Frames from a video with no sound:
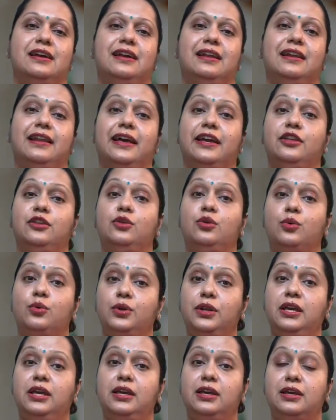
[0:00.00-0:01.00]
Like
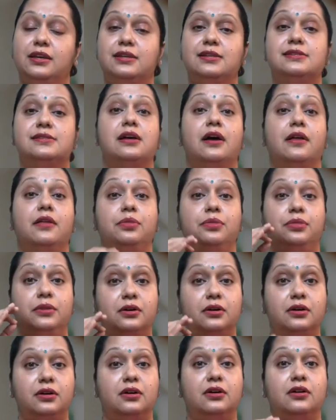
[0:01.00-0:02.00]
Dhoni is
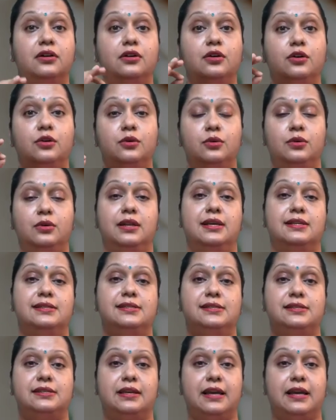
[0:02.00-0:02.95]
the coolest